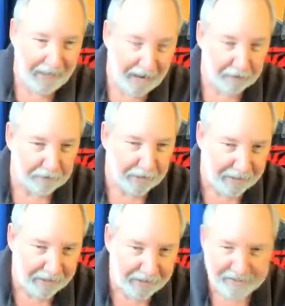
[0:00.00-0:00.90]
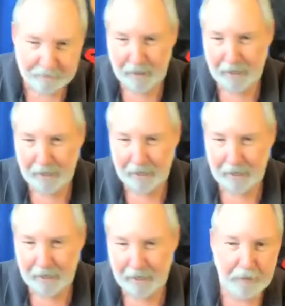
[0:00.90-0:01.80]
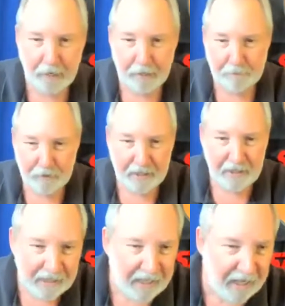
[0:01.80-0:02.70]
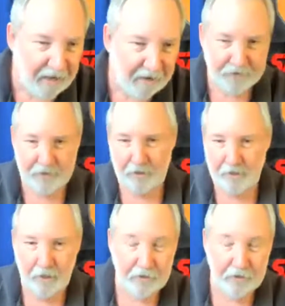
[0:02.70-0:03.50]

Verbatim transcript: so my outlines and my pictures and my pdfs